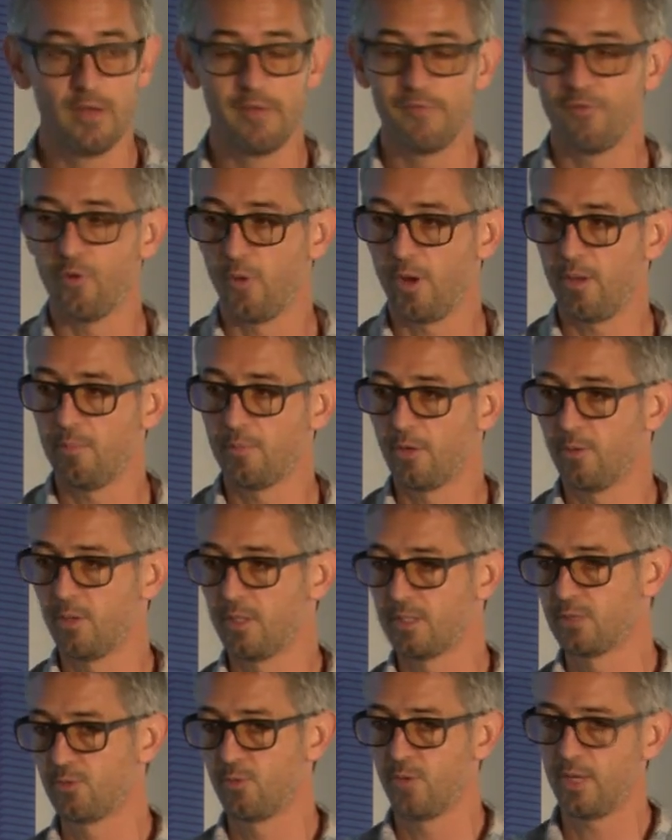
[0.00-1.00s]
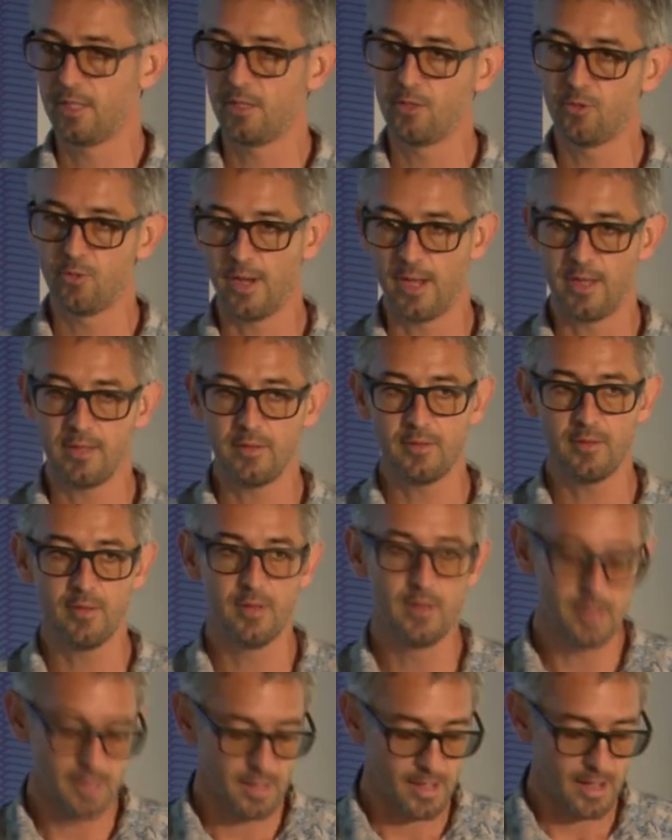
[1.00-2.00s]
For him, there is ready to hand
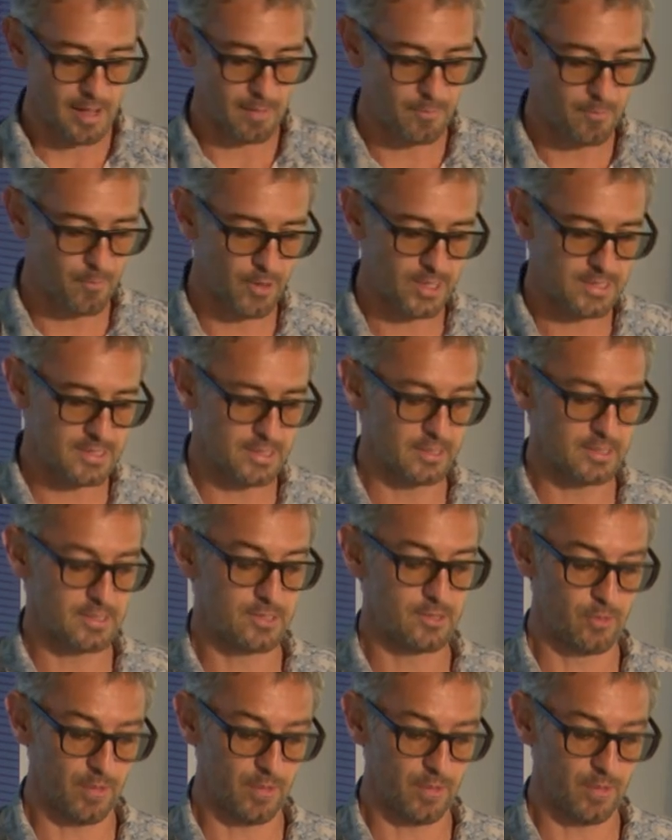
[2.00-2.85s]
and presence